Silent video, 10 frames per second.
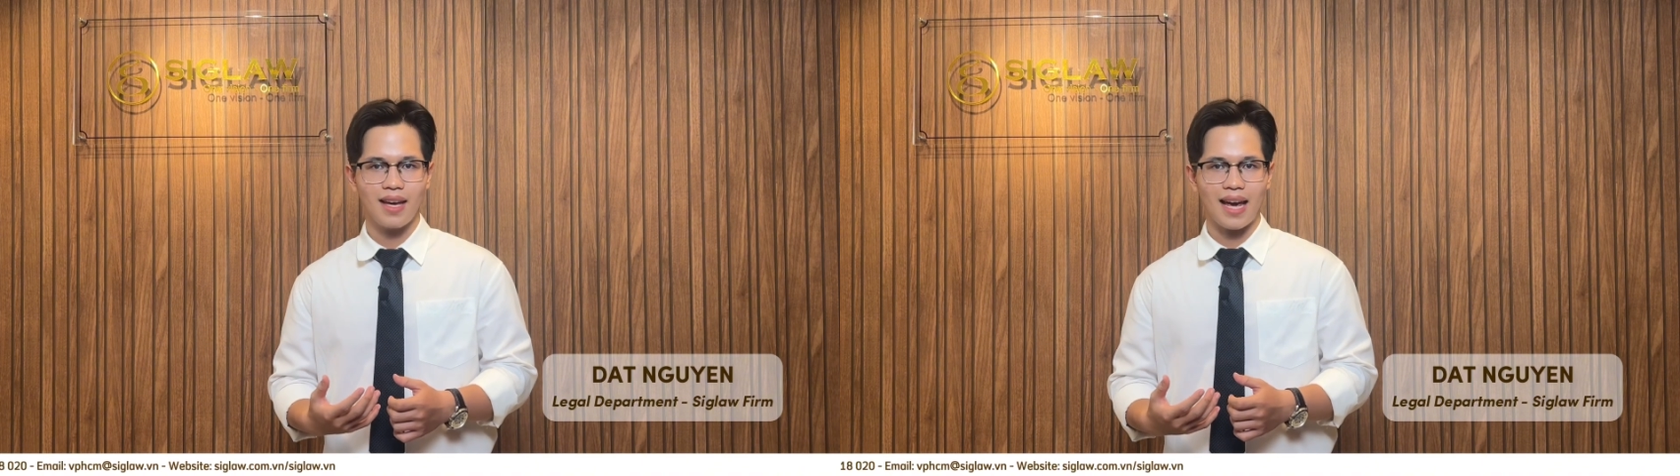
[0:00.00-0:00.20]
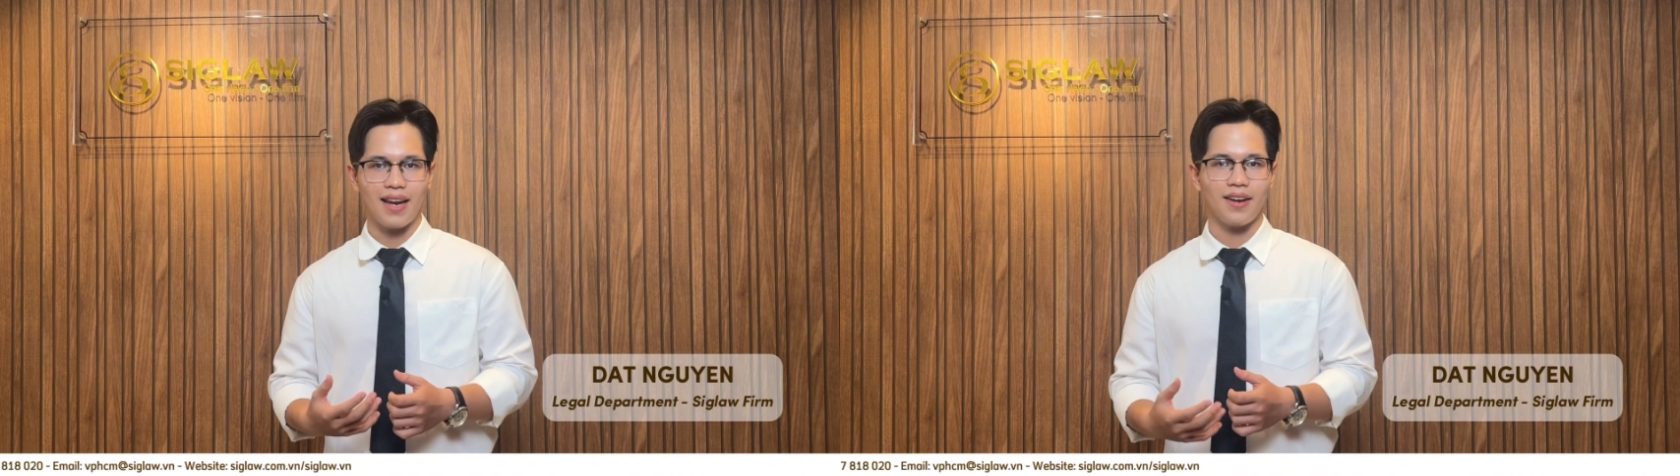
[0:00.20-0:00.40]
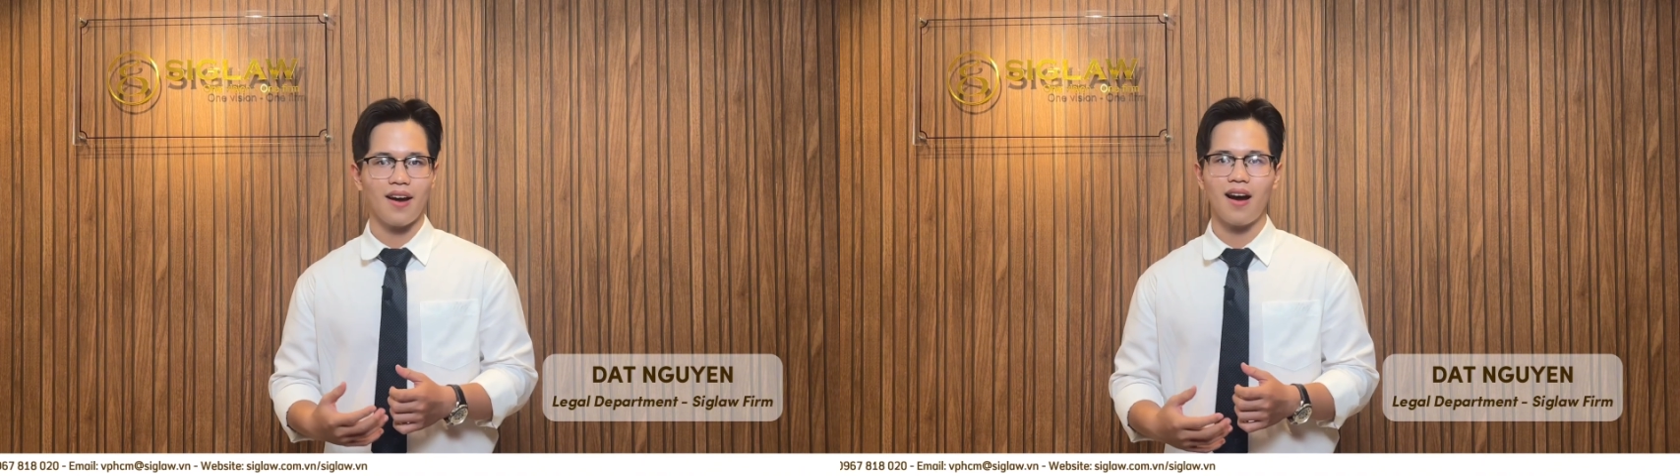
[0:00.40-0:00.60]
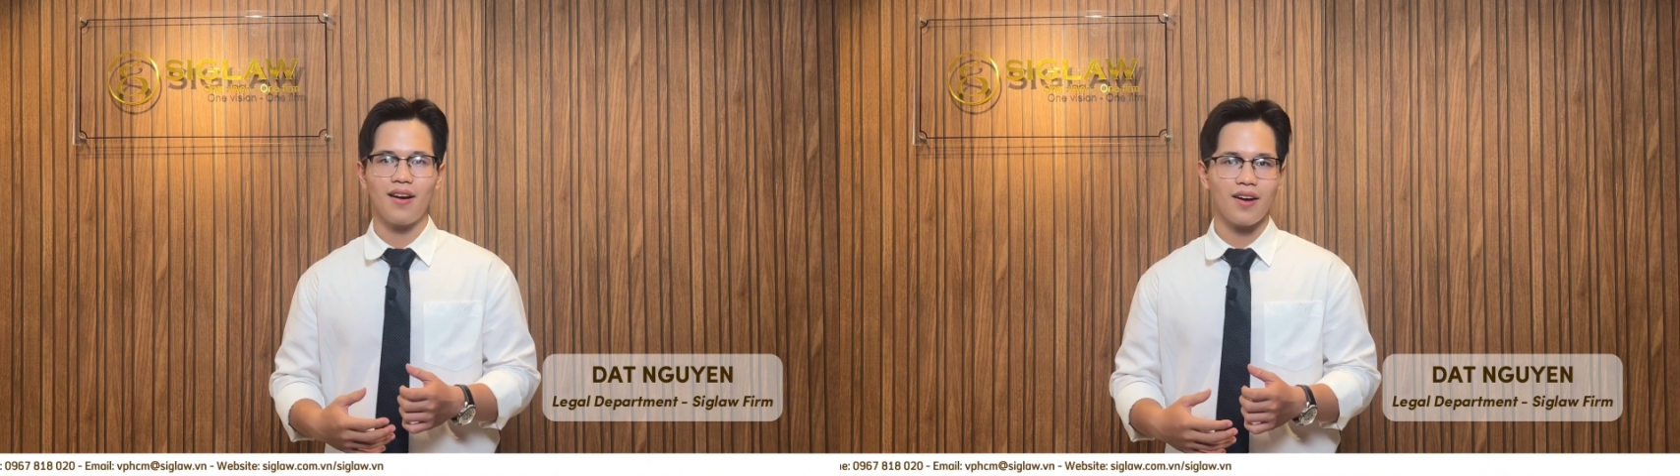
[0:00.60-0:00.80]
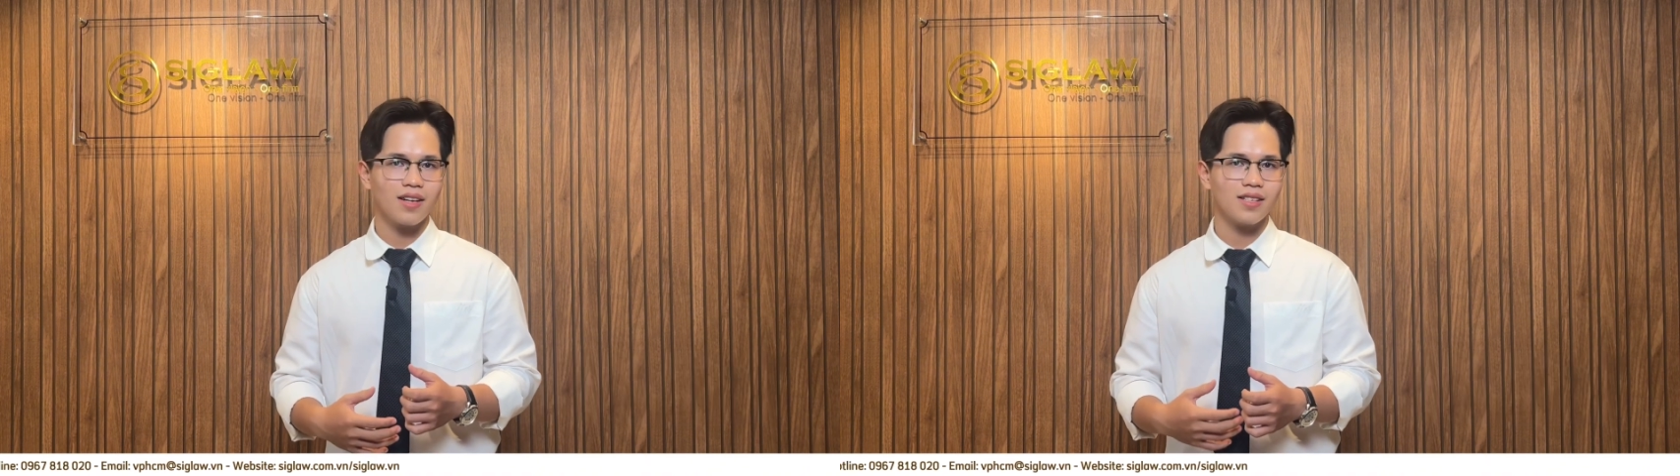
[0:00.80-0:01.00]
And there are
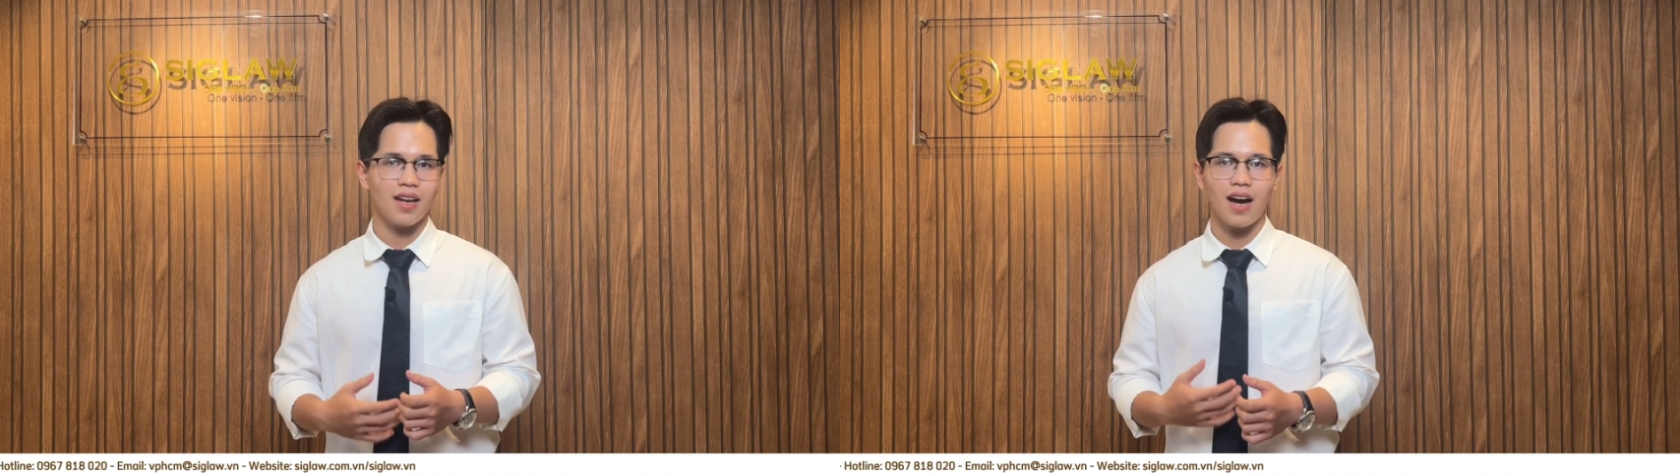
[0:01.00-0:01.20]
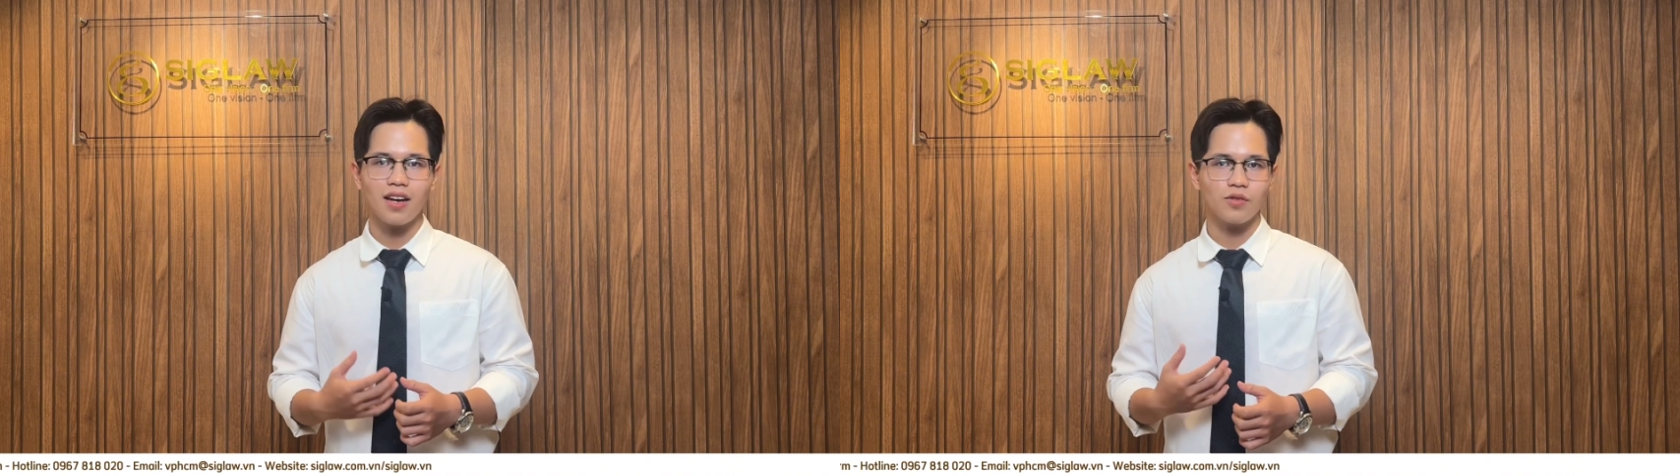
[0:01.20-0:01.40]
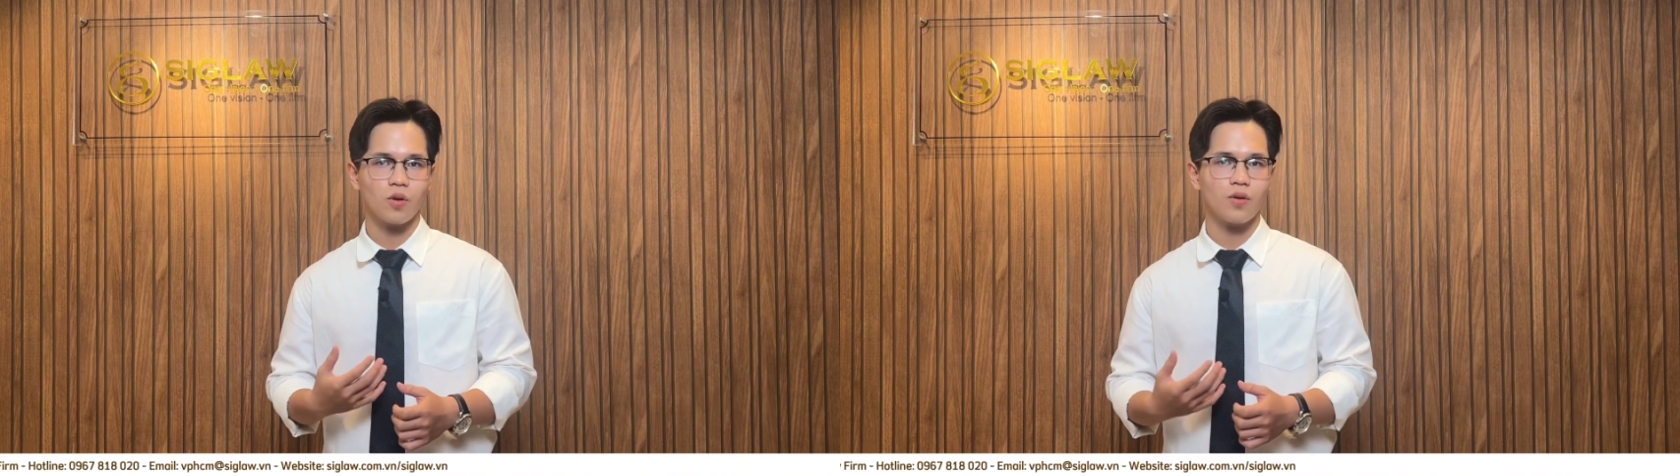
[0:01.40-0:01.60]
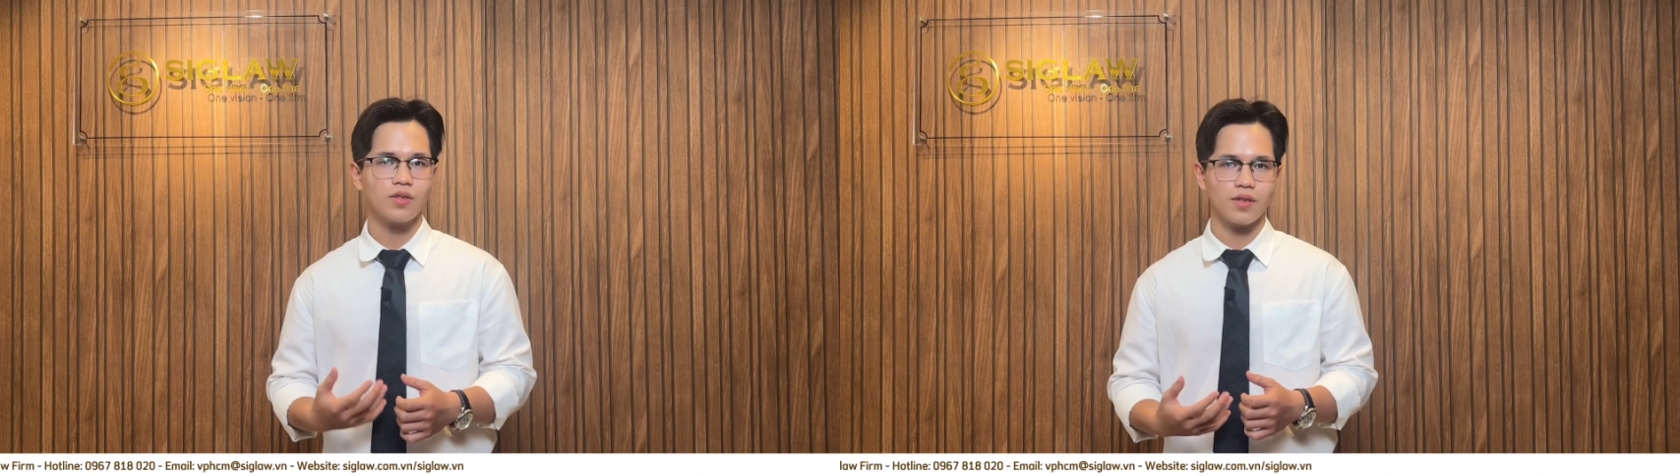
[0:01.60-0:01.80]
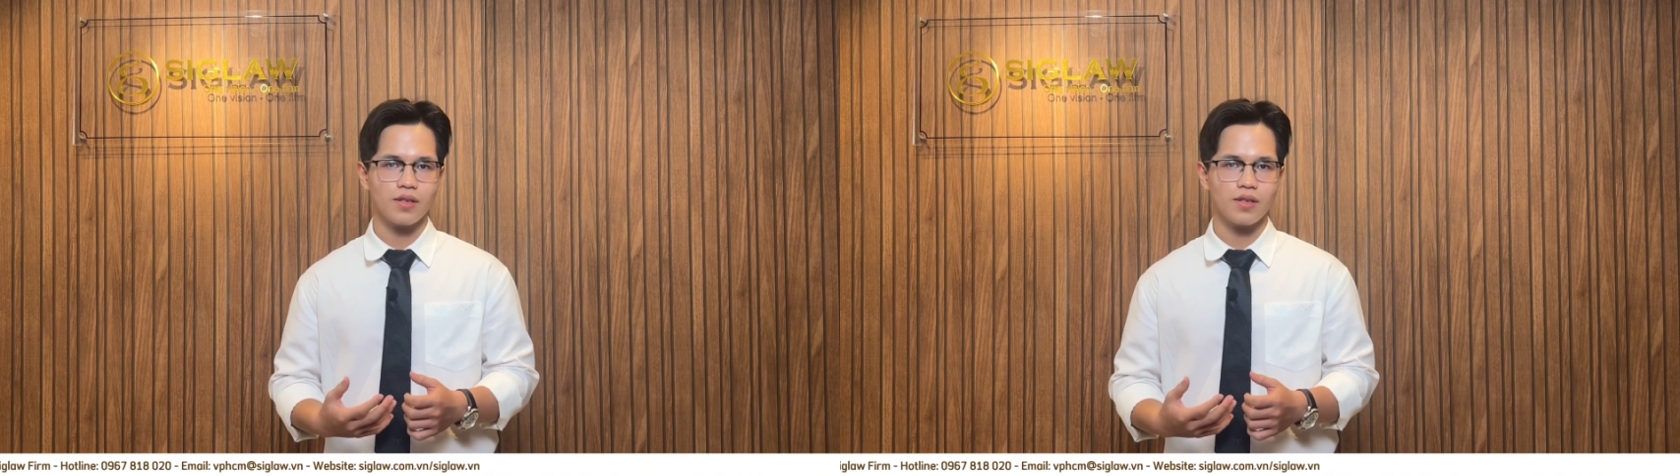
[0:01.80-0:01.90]
not a lot of sources